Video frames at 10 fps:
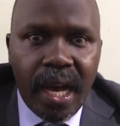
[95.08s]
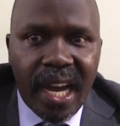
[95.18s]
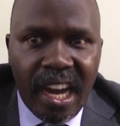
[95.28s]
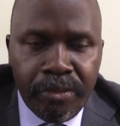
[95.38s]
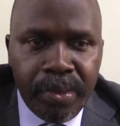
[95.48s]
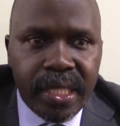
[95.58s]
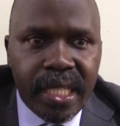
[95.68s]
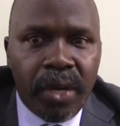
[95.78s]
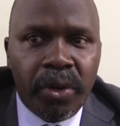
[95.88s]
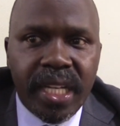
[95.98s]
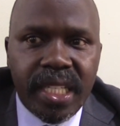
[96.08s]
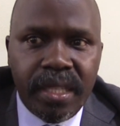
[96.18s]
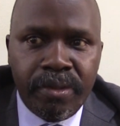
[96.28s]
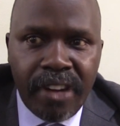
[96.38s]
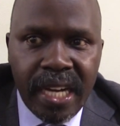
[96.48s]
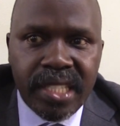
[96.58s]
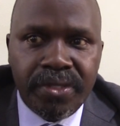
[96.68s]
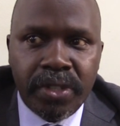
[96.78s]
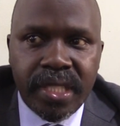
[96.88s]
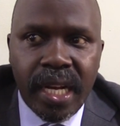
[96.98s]
Government allocated funds
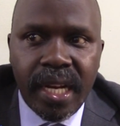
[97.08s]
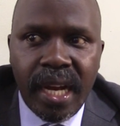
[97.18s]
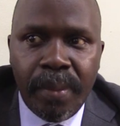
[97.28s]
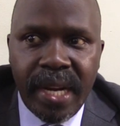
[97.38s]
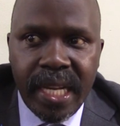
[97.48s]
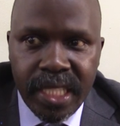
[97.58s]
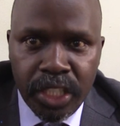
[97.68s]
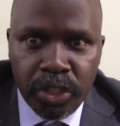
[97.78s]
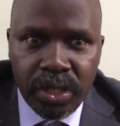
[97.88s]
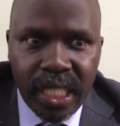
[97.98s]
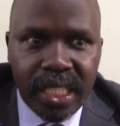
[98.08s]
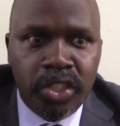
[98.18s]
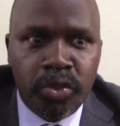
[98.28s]
for salary harmonization, that is